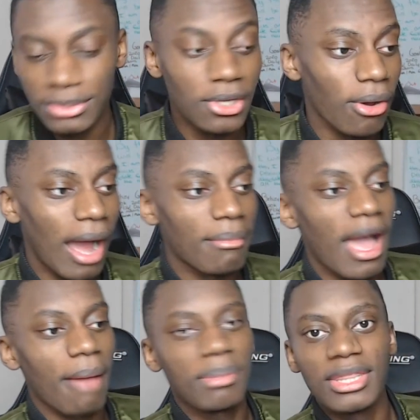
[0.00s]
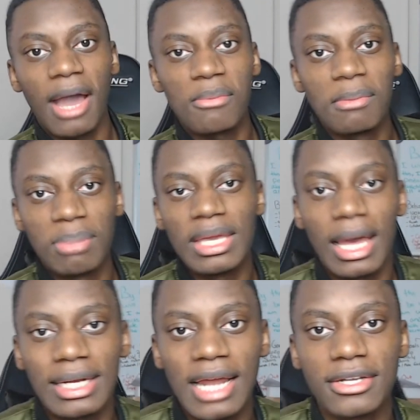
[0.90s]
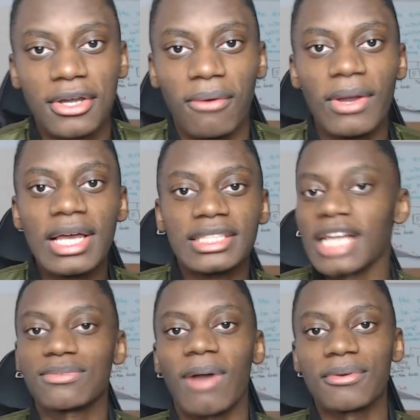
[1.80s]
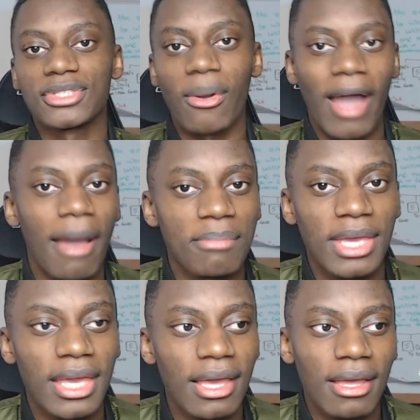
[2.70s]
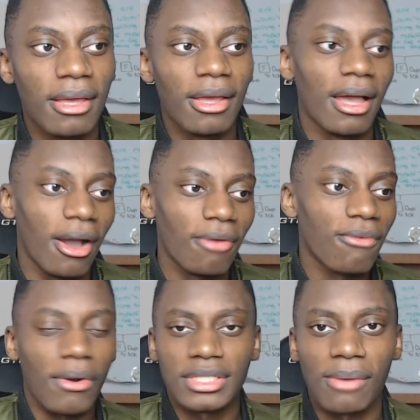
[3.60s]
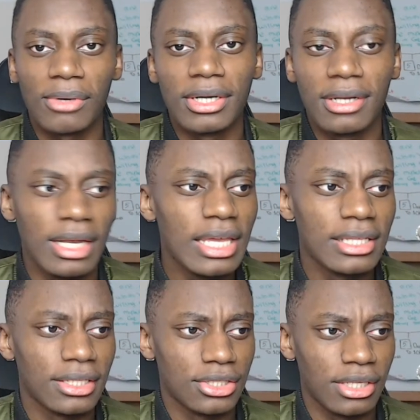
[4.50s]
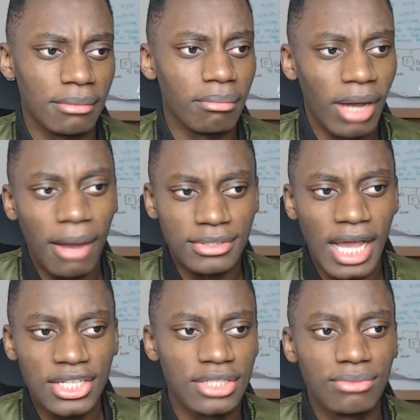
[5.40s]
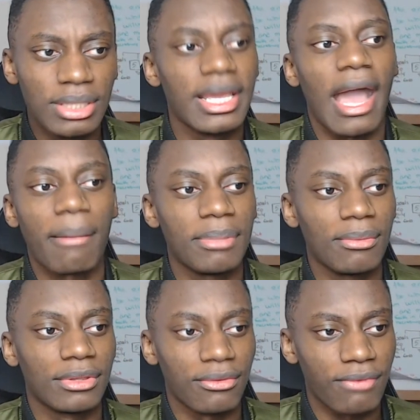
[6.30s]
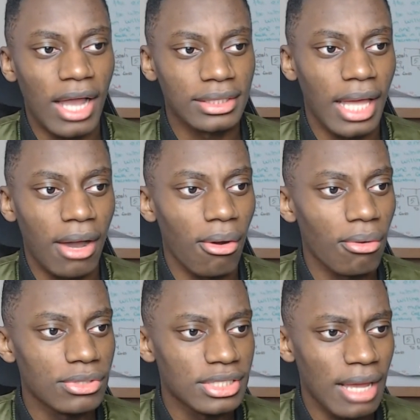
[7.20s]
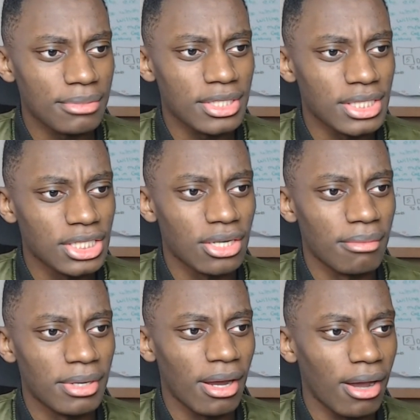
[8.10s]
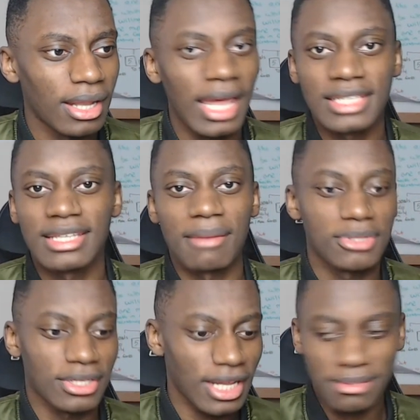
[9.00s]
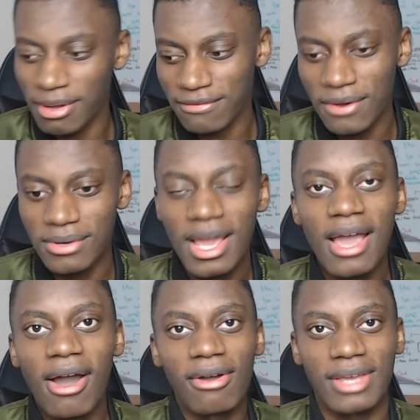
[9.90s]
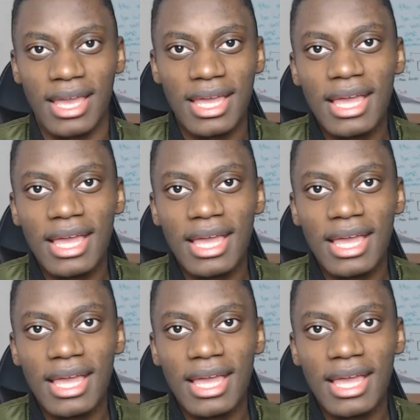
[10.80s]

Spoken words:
So I'm happy that we beat Atletico. That's why I was so happy. Of course, I wanted an English team, but I was actually really happy with the fact that, Samsung chairman. I like Samsung. That's my phone. Okay.